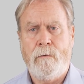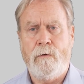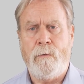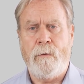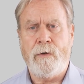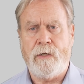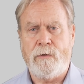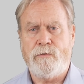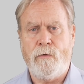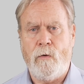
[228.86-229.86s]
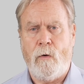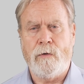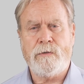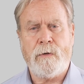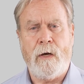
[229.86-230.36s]
Remember that true
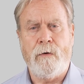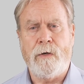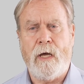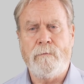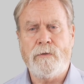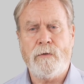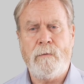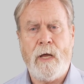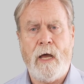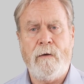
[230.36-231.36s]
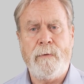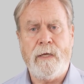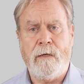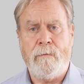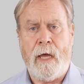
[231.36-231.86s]
horsepower comes from
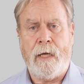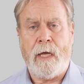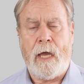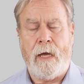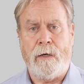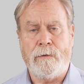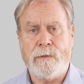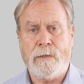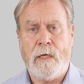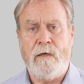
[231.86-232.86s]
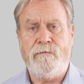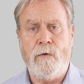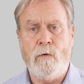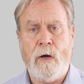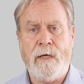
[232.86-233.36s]
harmony, not hacks. If
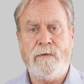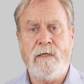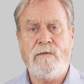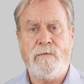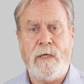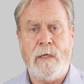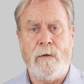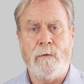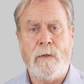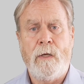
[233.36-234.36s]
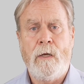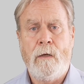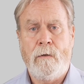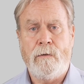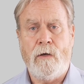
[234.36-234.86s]
you liked this video,
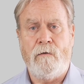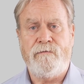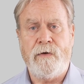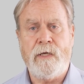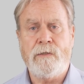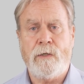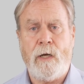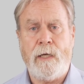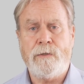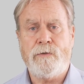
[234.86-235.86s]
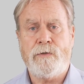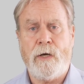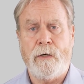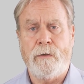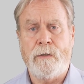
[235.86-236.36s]
don't forget to like,
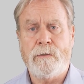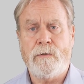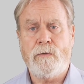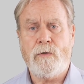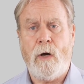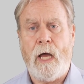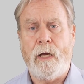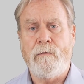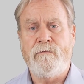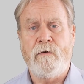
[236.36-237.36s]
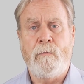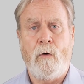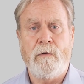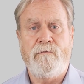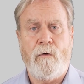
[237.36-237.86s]
share, and subscribe for
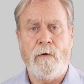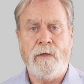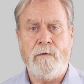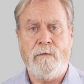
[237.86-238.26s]
more informative